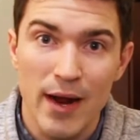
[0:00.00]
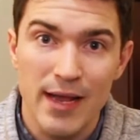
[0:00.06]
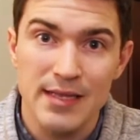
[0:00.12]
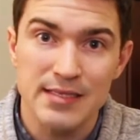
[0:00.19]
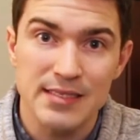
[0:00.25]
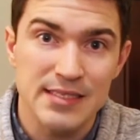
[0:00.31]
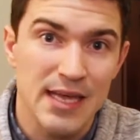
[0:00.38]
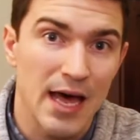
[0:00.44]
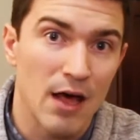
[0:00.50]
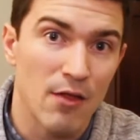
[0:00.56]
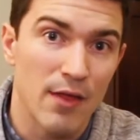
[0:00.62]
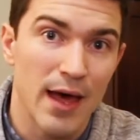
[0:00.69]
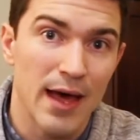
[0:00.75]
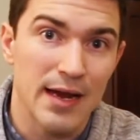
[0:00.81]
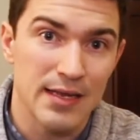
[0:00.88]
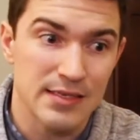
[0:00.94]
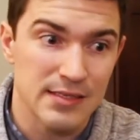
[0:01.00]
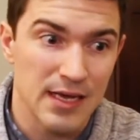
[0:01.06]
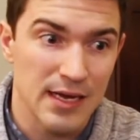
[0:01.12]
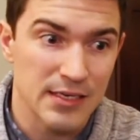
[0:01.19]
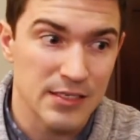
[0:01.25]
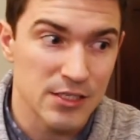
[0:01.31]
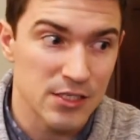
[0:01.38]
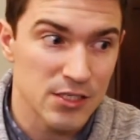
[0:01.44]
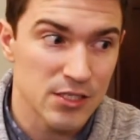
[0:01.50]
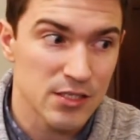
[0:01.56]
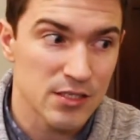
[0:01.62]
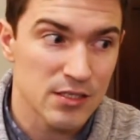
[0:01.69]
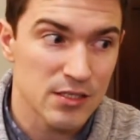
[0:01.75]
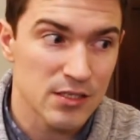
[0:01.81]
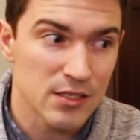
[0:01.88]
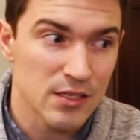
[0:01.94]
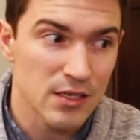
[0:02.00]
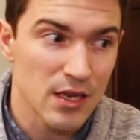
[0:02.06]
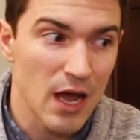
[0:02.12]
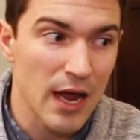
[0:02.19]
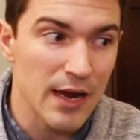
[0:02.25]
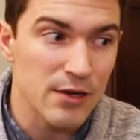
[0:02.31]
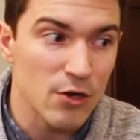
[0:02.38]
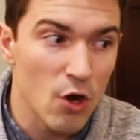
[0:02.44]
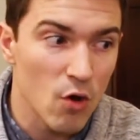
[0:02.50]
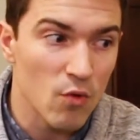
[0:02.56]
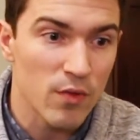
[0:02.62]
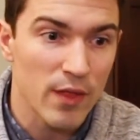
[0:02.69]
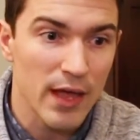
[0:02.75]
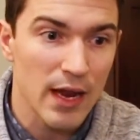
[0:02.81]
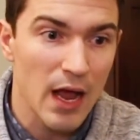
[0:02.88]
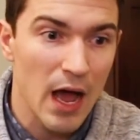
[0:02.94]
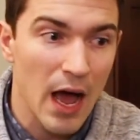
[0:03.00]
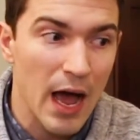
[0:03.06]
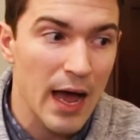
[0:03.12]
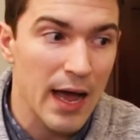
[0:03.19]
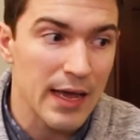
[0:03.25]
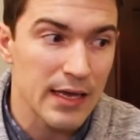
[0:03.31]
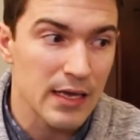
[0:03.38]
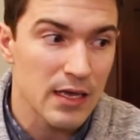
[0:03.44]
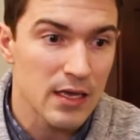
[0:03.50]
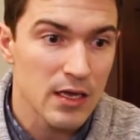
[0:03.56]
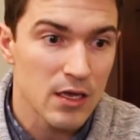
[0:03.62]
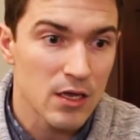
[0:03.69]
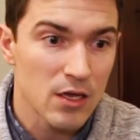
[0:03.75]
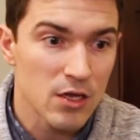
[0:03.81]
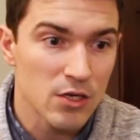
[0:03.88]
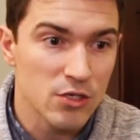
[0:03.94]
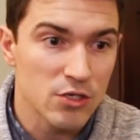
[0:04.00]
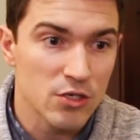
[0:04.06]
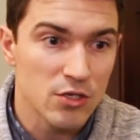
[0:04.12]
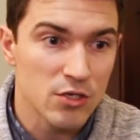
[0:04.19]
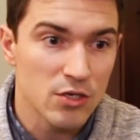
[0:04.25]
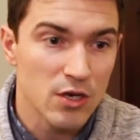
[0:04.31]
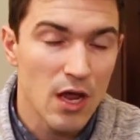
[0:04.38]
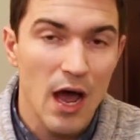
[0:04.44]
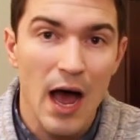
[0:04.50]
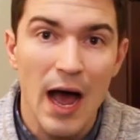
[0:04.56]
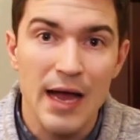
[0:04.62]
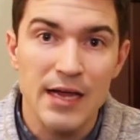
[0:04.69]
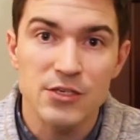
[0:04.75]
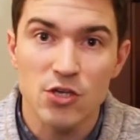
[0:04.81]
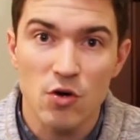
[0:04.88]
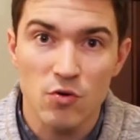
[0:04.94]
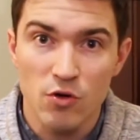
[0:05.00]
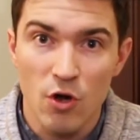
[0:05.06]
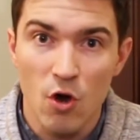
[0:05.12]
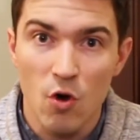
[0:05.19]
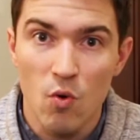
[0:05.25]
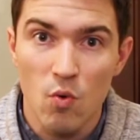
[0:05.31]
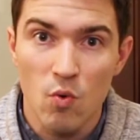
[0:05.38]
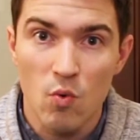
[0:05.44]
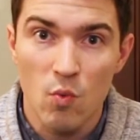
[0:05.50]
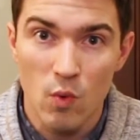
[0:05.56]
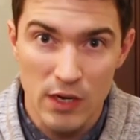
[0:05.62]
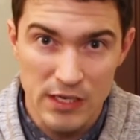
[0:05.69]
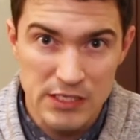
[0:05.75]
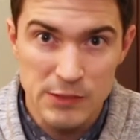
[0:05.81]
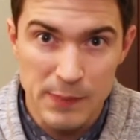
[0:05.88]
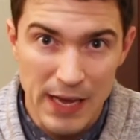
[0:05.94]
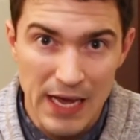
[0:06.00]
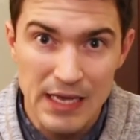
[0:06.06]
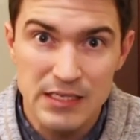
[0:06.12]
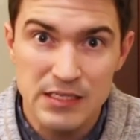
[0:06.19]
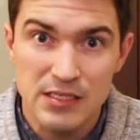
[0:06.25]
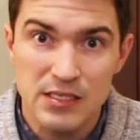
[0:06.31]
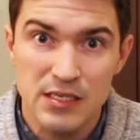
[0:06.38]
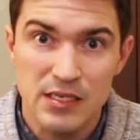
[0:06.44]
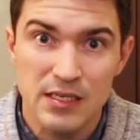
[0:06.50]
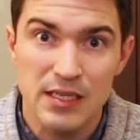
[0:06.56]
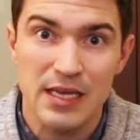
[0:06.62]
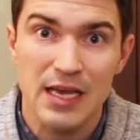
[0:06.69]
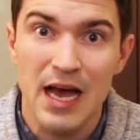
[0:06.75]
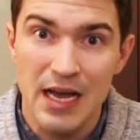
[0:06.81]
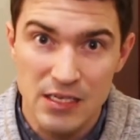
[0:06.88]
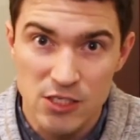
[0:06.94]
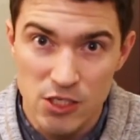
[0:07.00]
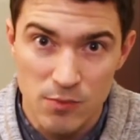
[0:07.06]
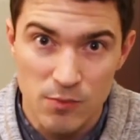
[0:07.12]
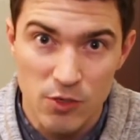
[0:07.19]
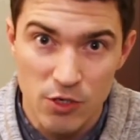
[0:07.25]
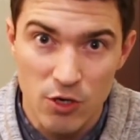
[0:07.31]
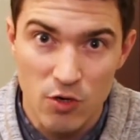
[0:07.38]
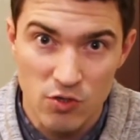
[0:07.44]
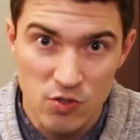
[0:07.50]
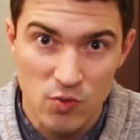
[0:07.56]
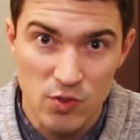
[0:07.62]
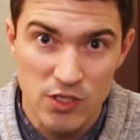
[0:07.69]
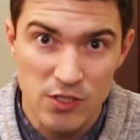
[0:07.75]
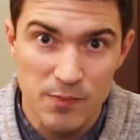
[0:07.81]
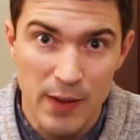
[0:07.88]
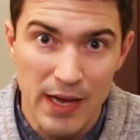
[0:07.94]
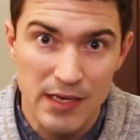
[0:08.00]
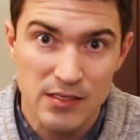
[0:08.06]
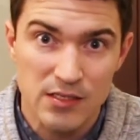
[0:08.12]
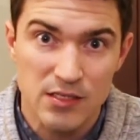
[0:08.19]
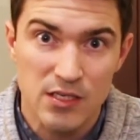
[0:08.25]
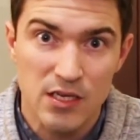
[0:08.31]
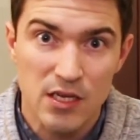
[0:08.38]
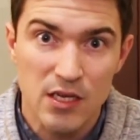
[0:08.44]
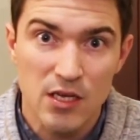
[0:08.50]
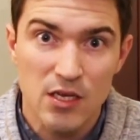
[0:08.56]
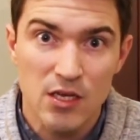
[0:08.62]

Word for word: reconcile that is I just I know that I I don't know what's best. The customer knows what's best.